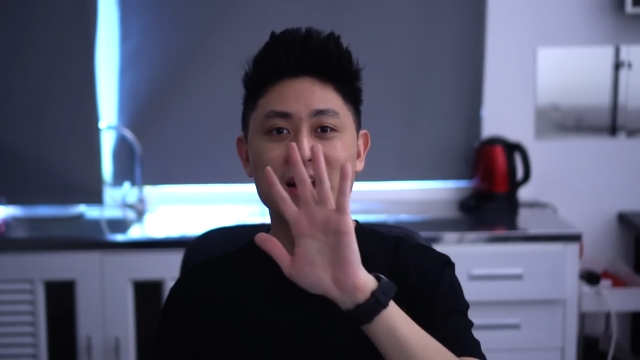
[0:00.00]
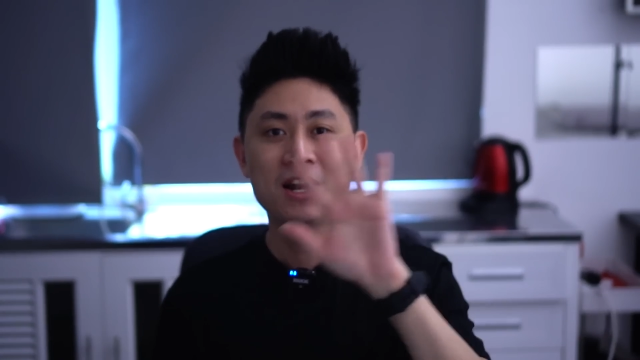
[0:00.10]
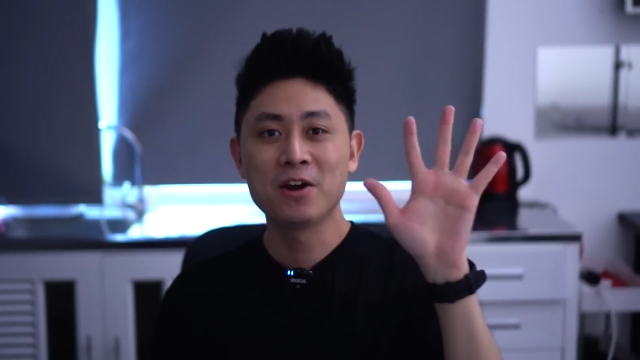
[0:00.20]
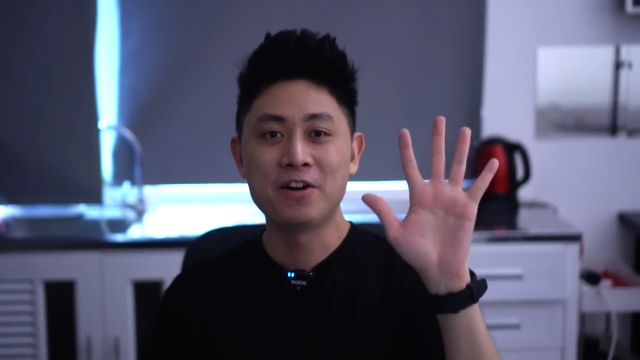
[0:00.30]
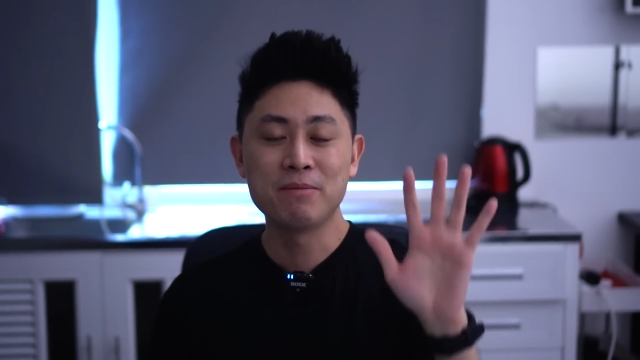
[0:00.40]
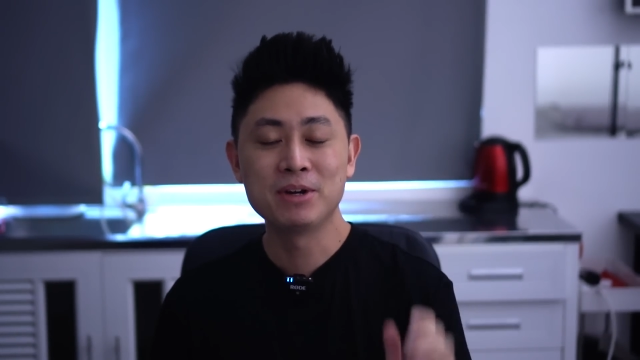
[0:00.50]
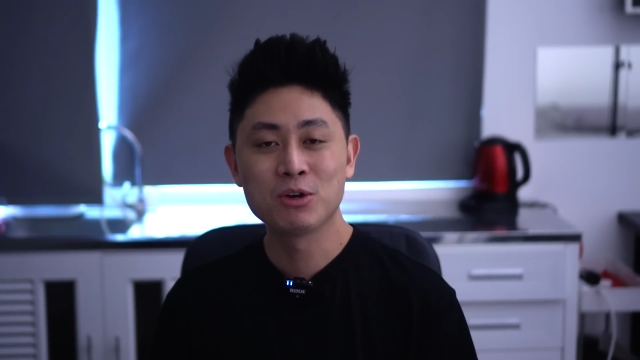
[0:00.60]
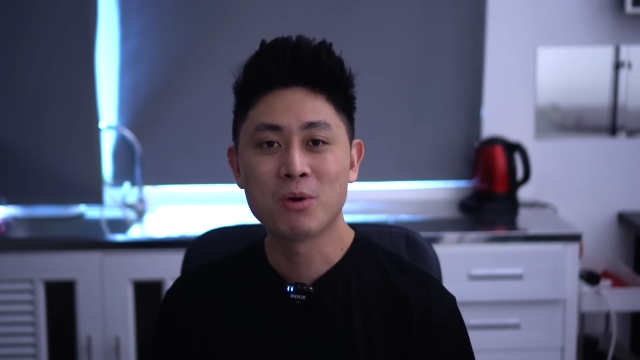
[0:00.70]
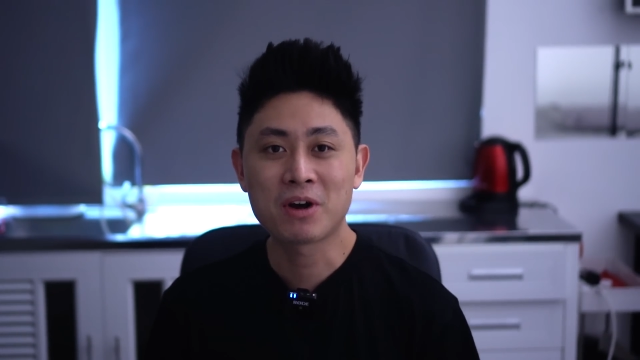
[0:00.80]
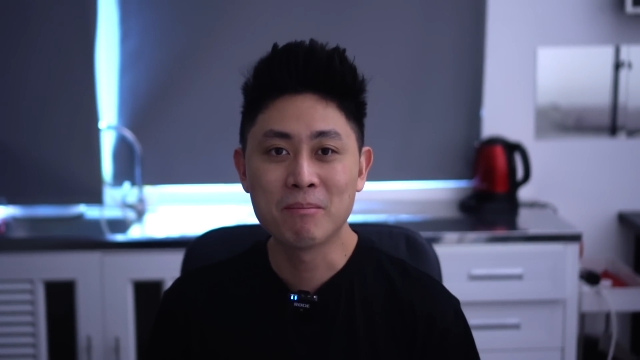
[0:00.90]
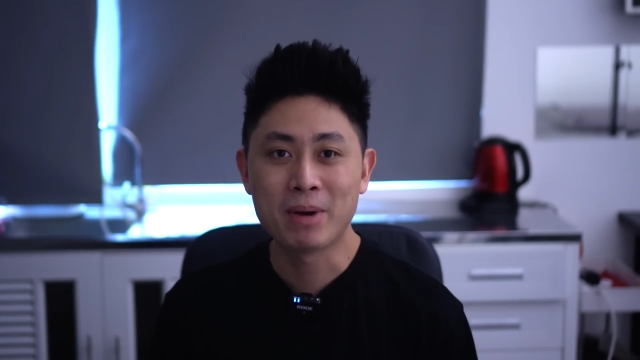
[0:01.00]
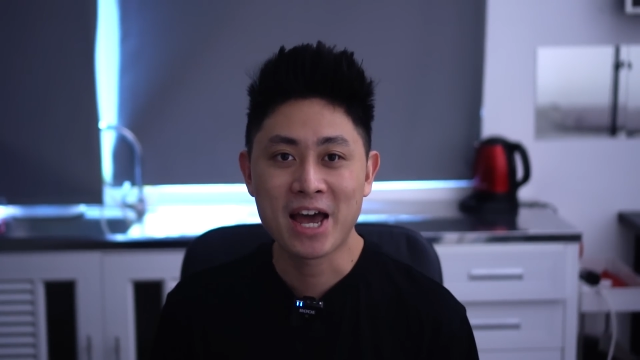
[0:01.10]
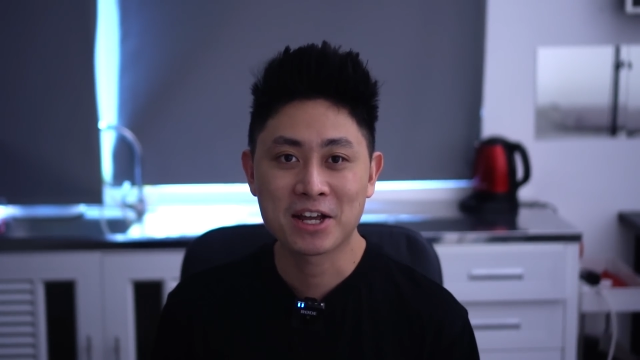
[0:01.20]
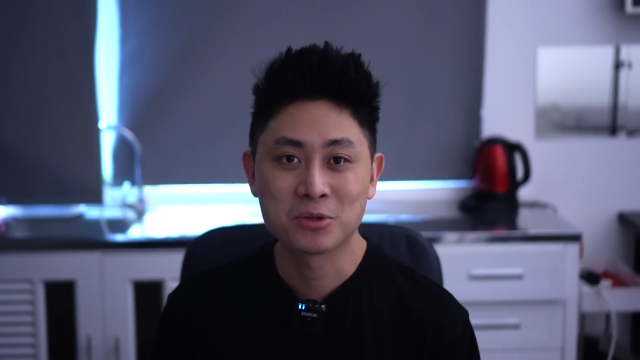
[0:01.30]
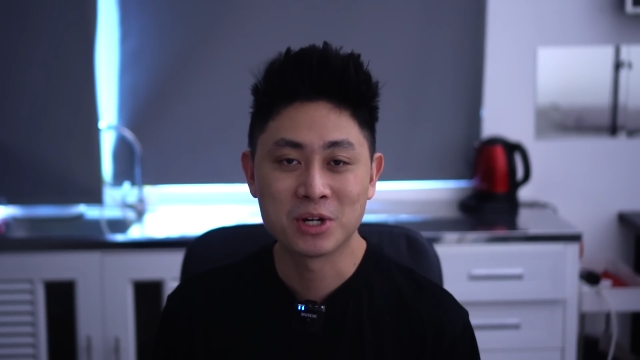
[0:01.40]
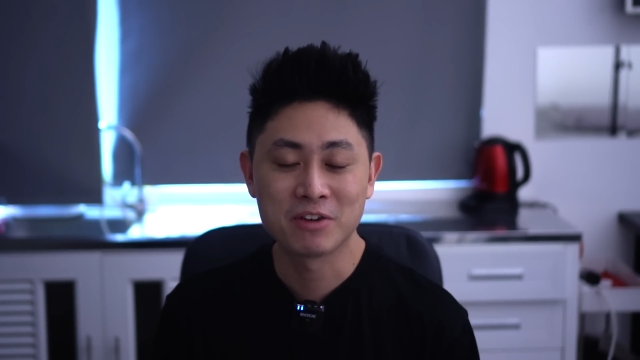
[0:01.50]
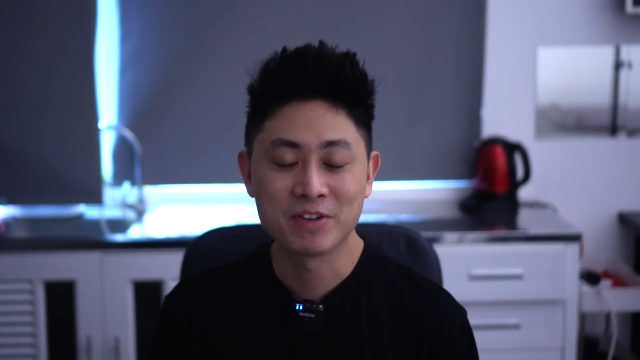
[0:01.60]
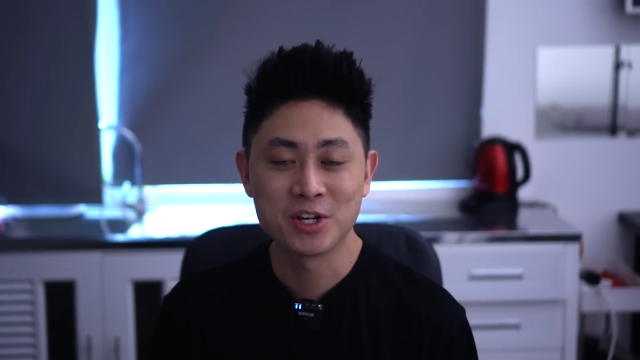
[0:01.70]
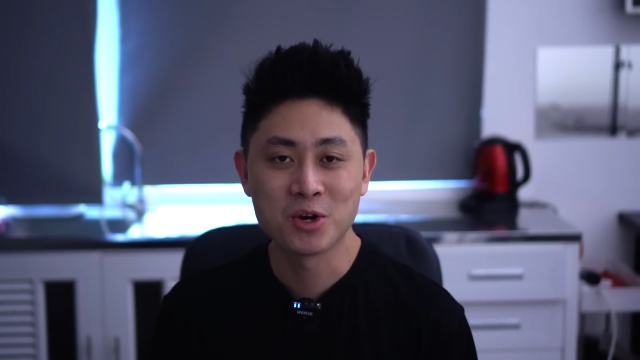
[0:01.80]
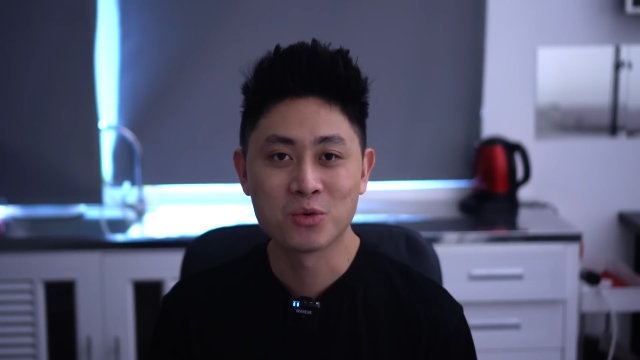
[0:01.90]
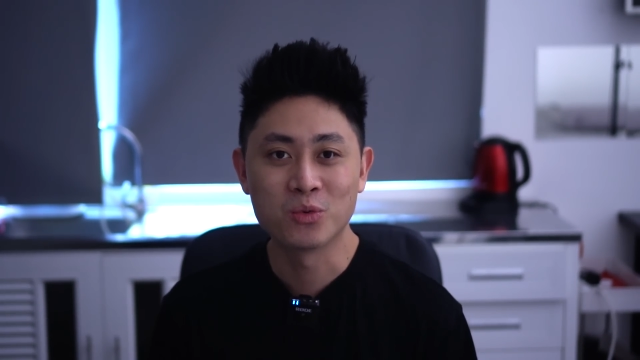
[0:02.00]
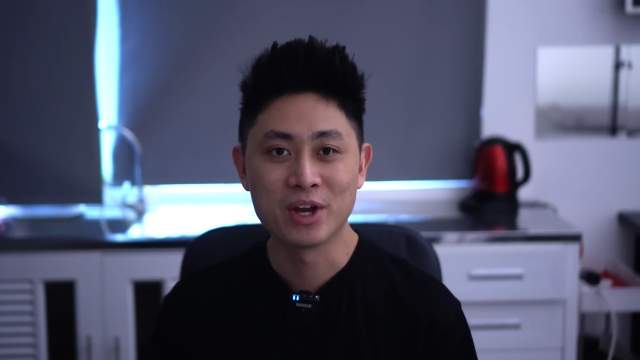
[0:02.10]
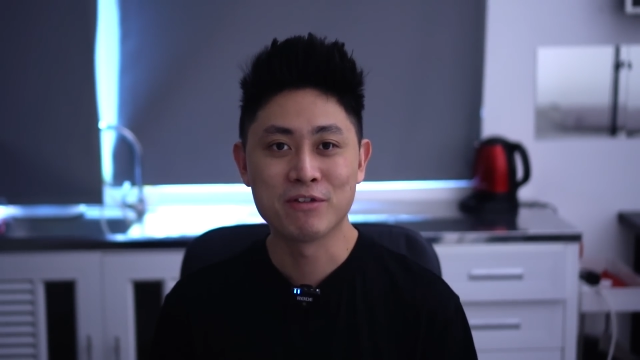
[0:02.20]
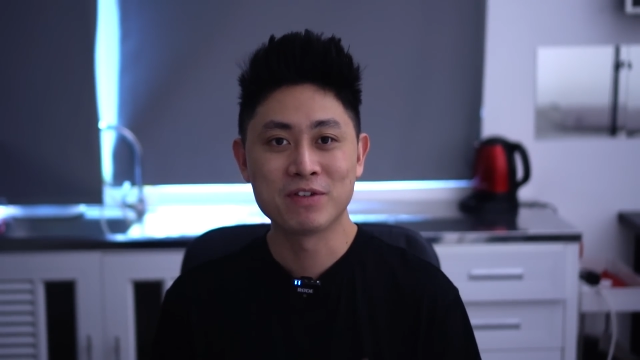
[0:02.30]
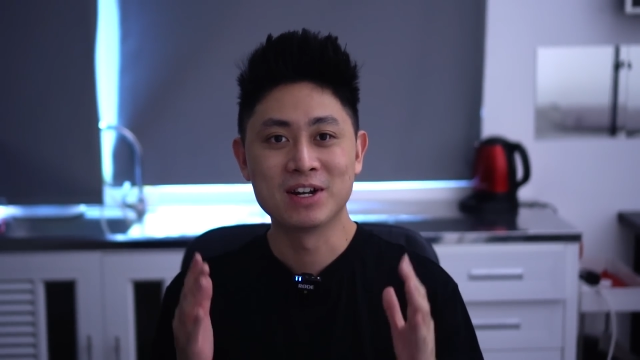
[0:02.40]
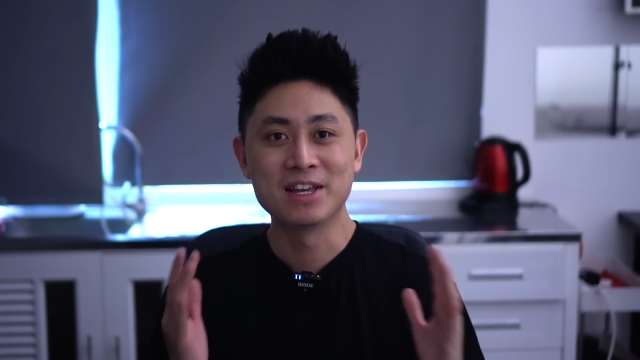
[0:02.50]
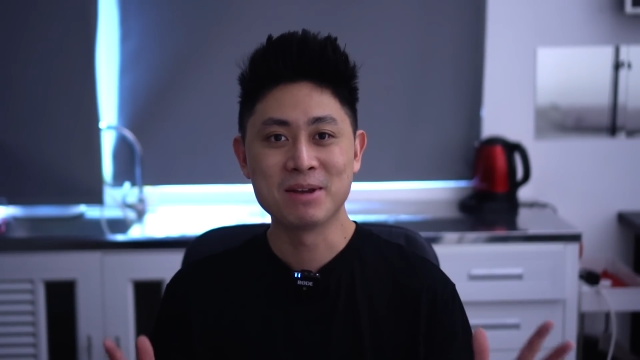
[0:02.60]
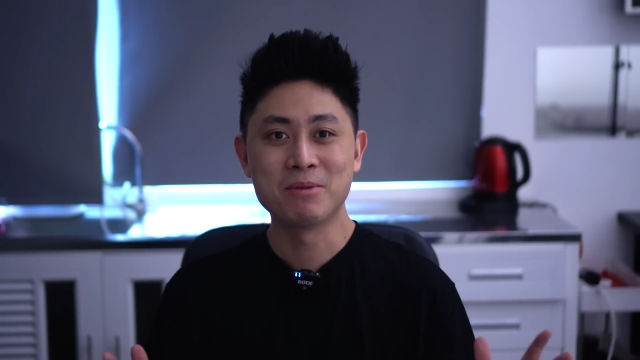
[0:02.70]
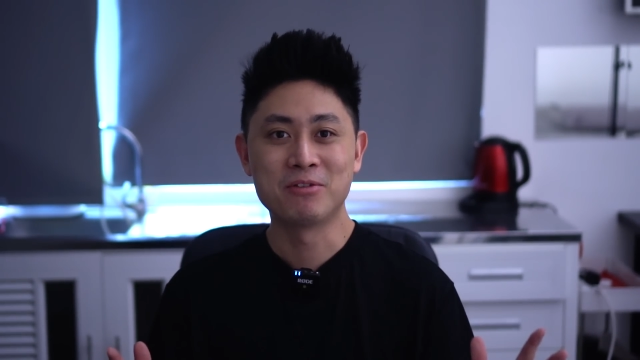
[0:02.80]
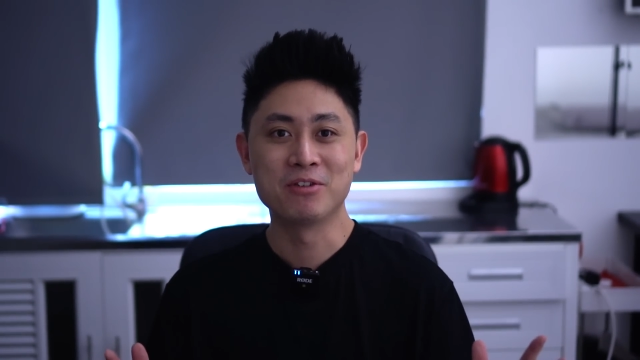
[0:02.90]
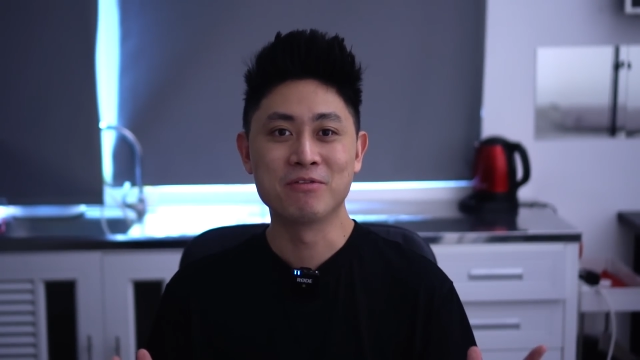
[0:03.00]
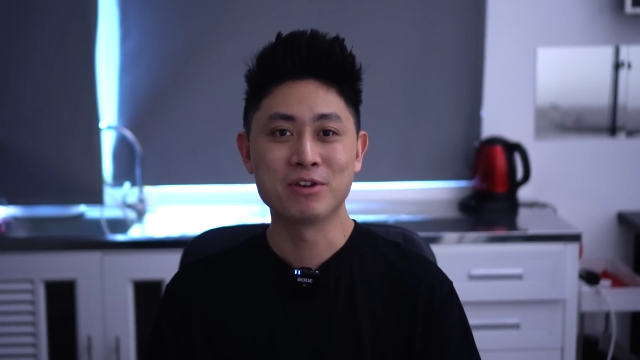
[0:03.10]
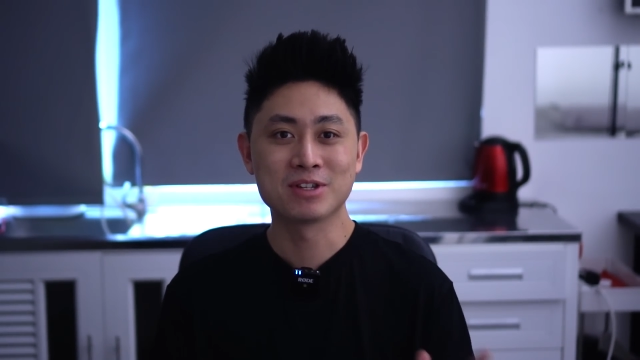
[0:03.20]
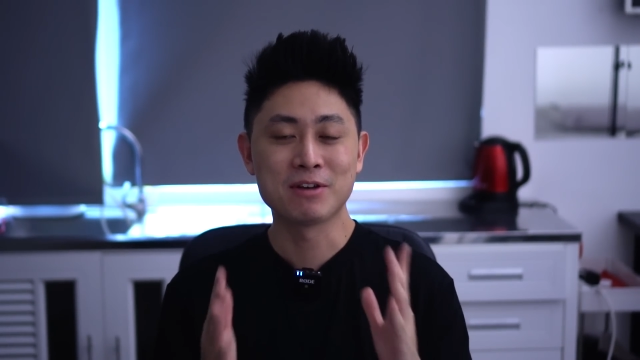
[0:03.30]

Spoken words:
Hello everybody, welcome back to another video with Lim Reviews.